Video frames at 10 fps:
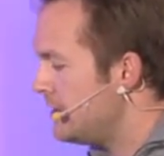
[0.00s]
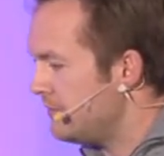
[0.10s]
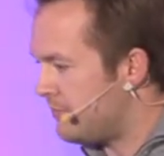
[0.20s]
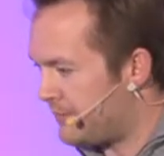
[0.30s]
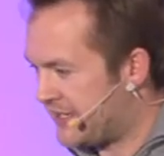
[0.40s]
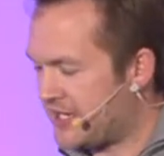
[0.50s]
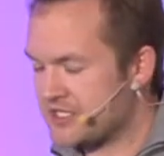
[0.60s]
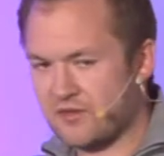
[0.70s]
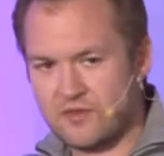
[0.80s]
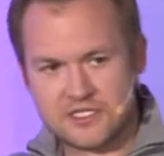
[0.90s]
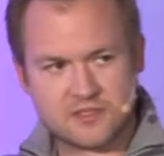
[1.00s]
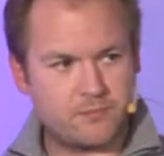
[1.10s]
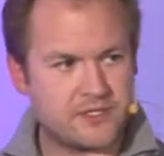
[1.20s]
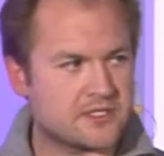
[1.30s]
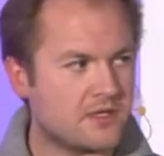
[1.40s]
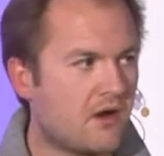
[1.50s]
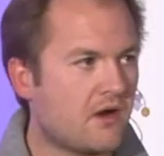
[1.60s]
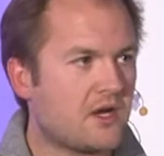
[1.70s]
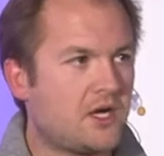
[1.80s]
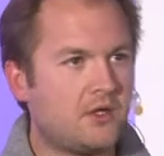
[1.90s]
But because of this
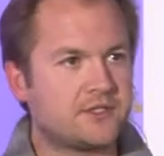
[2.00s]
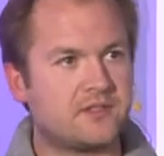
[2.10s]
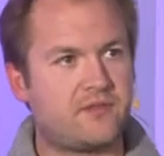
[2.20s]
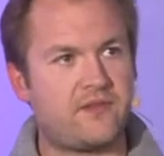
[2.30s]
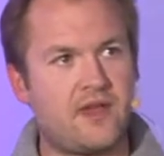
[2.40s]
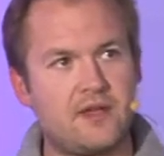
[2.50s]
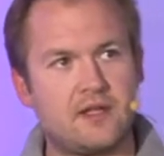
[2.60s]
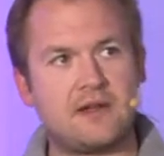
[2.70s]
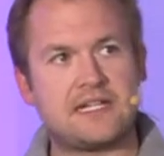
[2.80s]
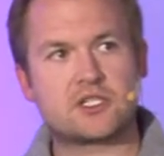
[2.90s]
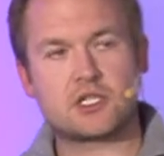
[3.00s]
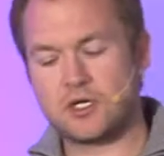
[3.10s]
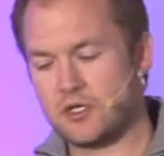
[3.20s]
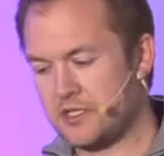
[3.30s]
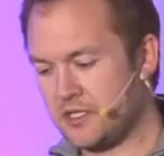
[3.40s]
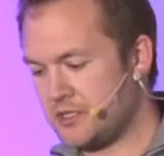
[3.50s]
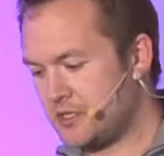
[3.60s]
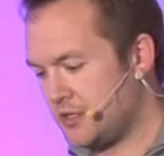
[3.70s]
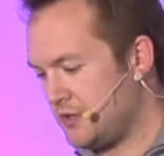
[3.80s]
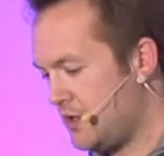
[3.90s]
bizarre cult of failure, it's turned
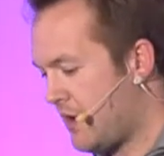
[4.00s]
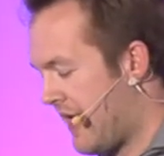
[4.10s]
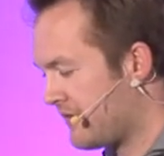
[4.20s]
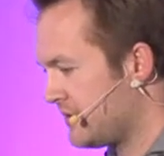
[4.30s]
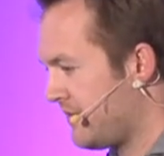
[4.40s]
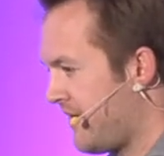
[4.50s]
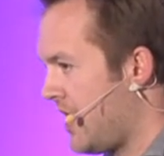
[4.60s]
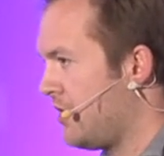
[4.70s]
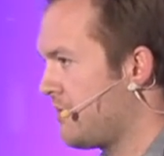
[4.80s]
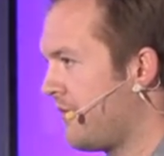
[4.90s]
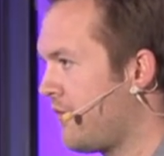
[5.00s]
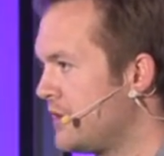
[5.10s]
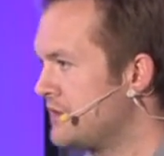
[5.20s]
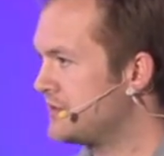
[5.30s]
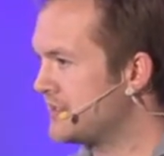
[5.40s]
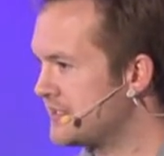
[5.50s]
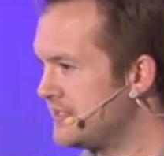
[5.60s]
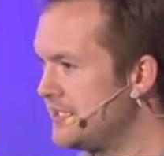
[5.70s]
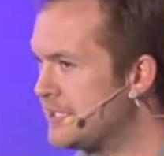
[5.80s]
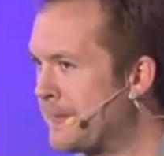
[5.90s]
into you have to fail before you
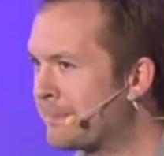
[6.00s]
succeed.